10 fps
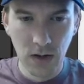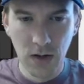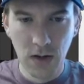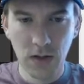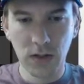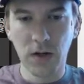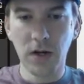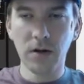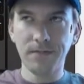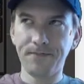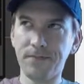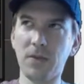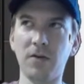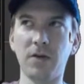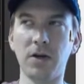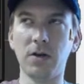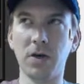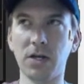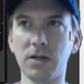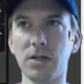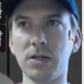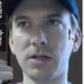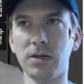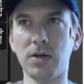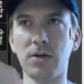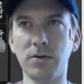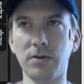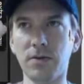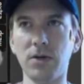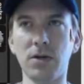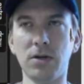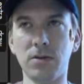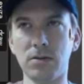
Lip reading: So now, if I hit a bad guy, it's 200, 300.